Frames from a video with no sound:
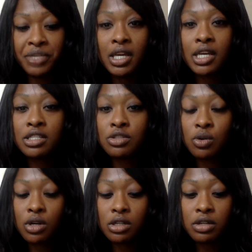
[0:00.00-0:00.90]

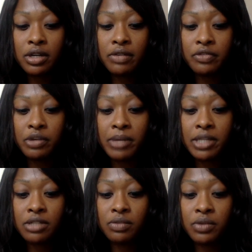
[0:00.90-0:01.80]
Historical
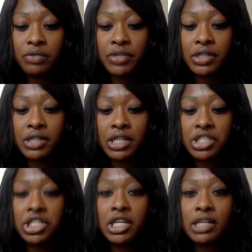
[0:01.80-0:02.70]
information revealed that
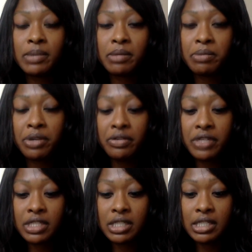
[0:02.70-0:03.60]
she had been
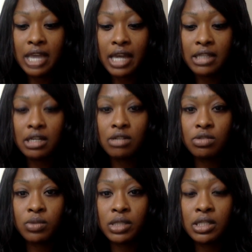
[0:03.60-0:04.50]
previously diagnosed
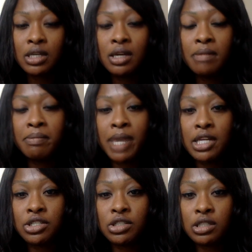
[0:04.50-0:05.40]
with
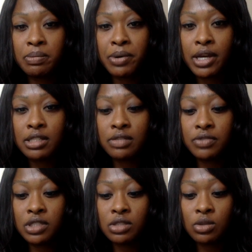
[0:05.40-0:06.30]
major depressive
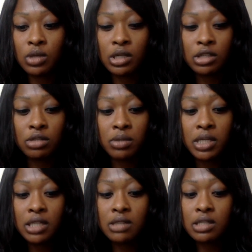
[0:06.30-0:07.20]
disorder 3
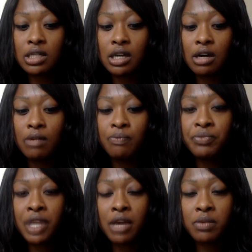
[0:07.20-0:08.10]
years ago
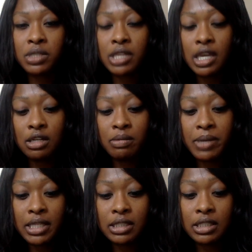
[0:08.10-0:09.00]
and was
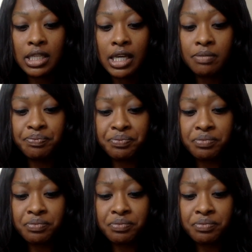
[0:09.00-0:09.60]
intermittently